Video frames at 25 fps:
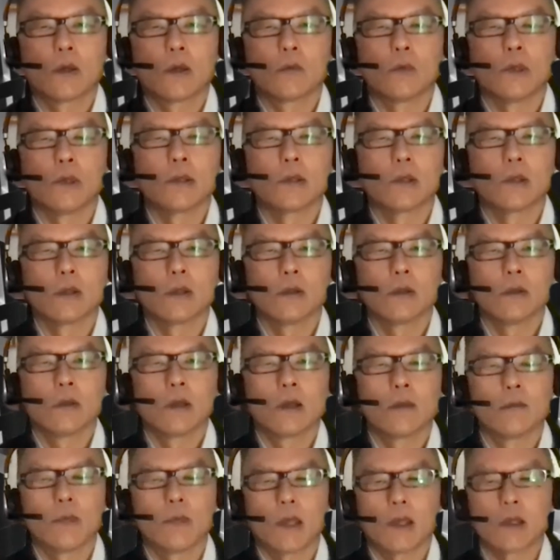
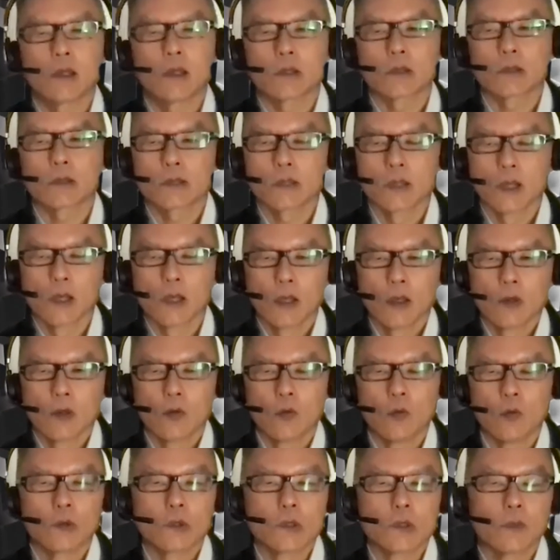retail managers,
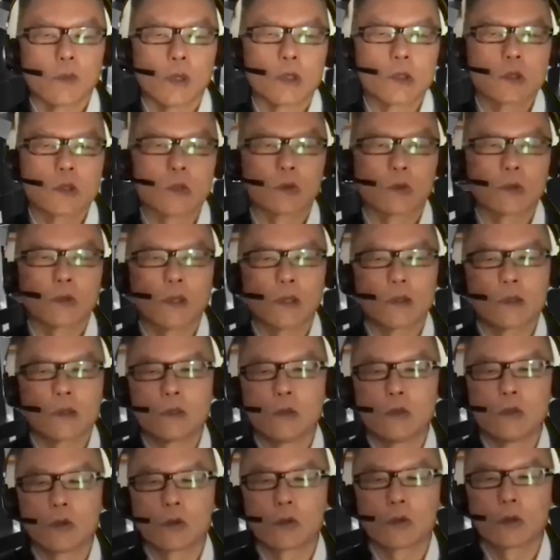want to make sure
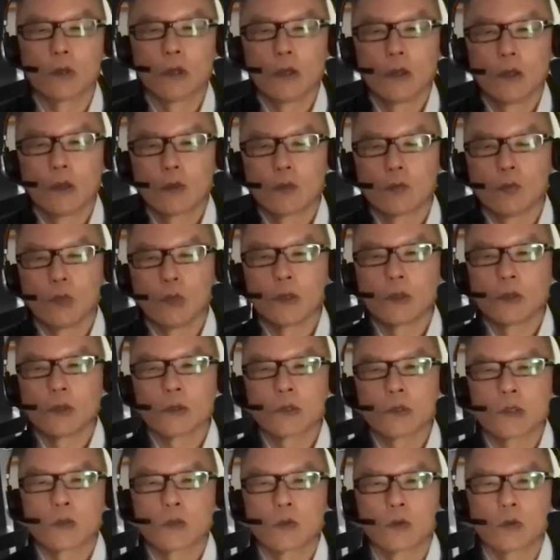that your
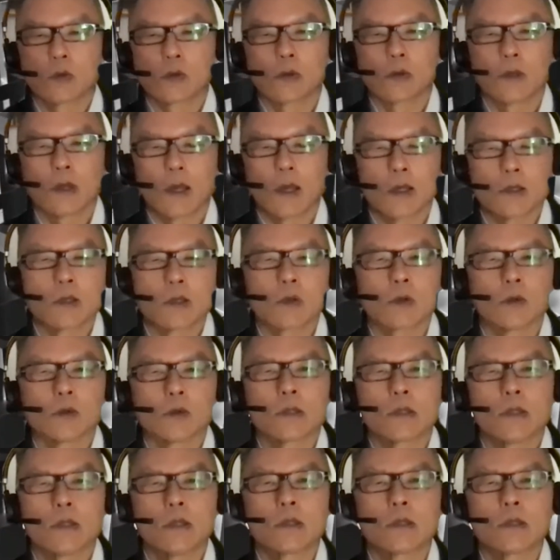retail store has a
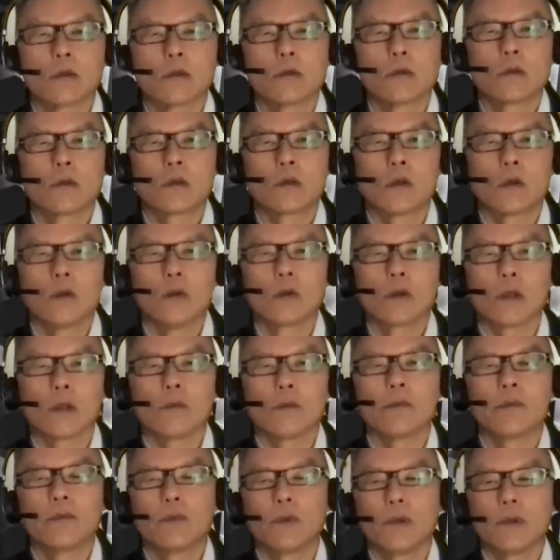consistent look
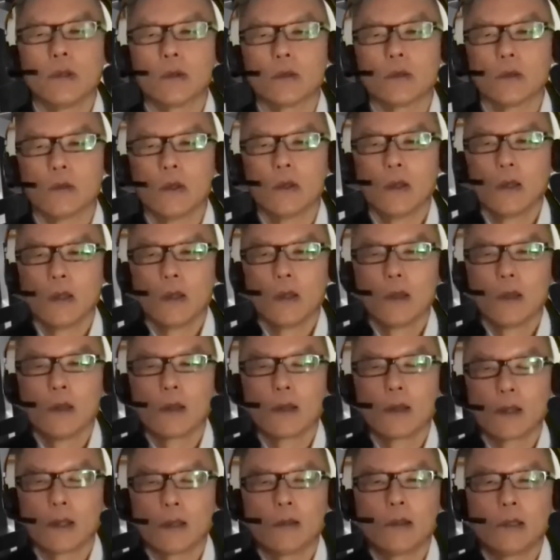and feel.
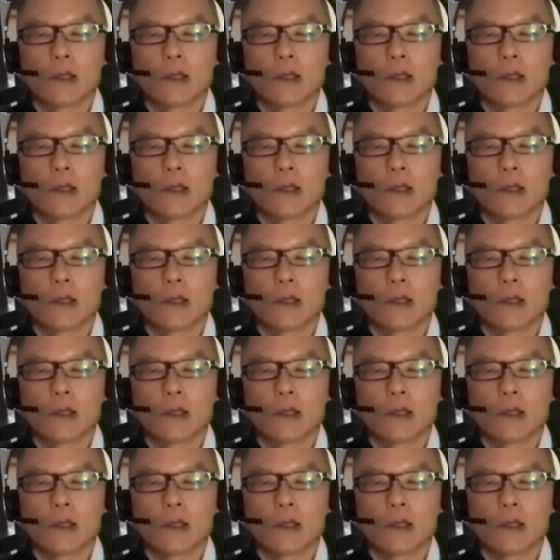Again,